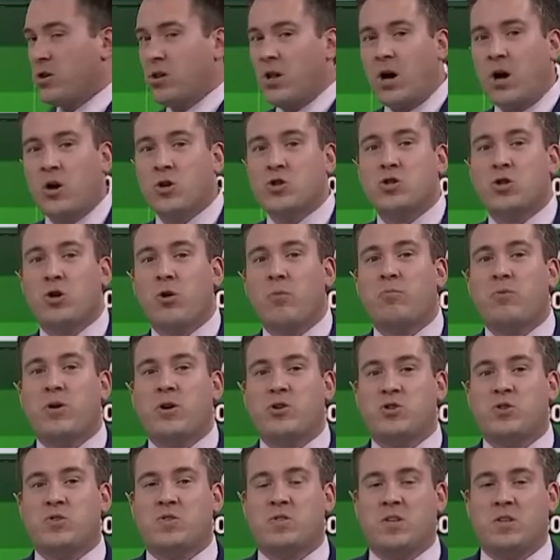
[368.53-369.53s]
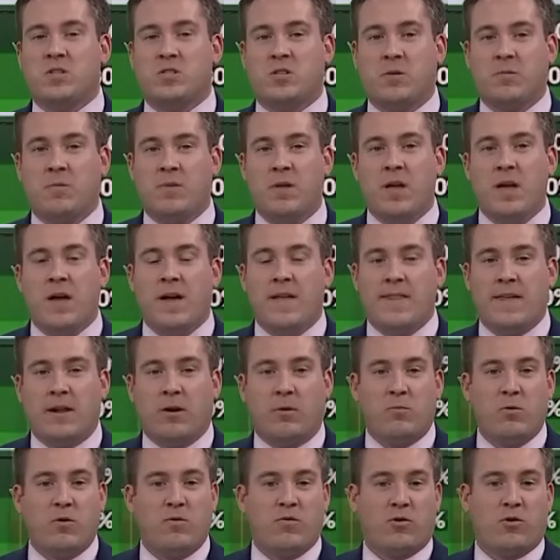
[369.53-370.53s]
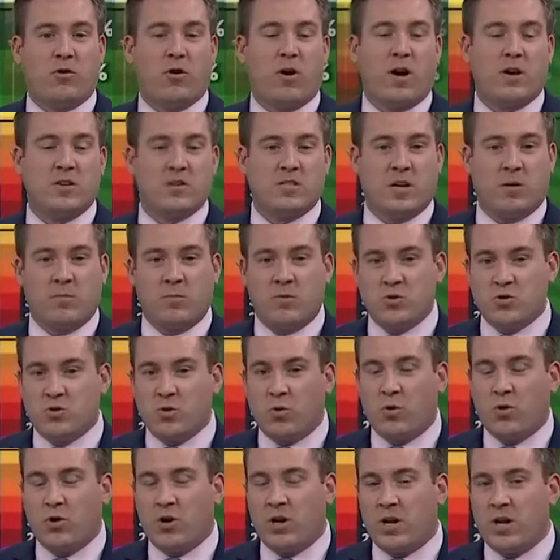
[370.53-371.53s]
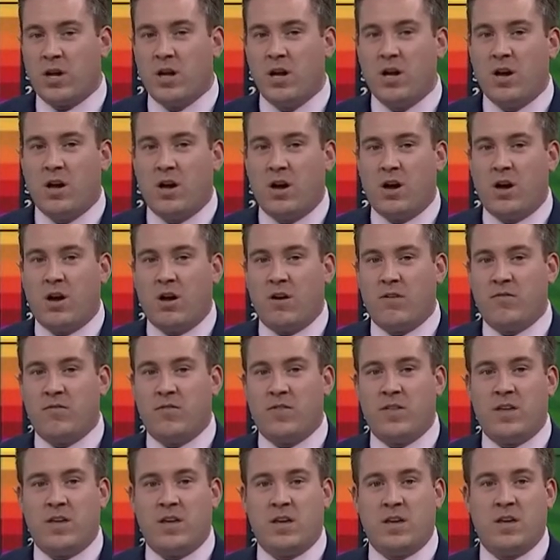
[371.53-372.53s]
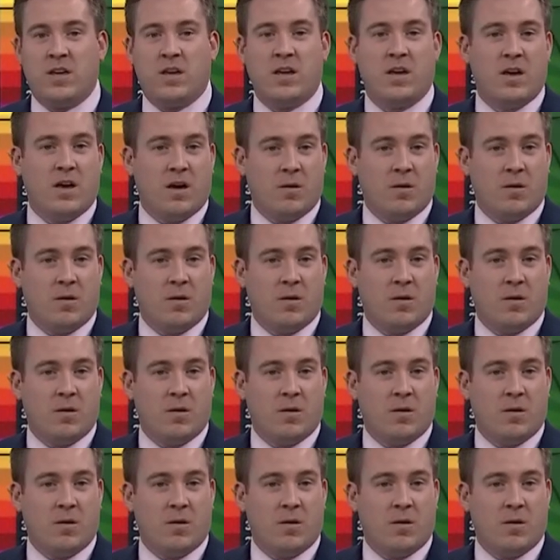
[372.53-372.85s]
large low pressure system that'll move across a majority of the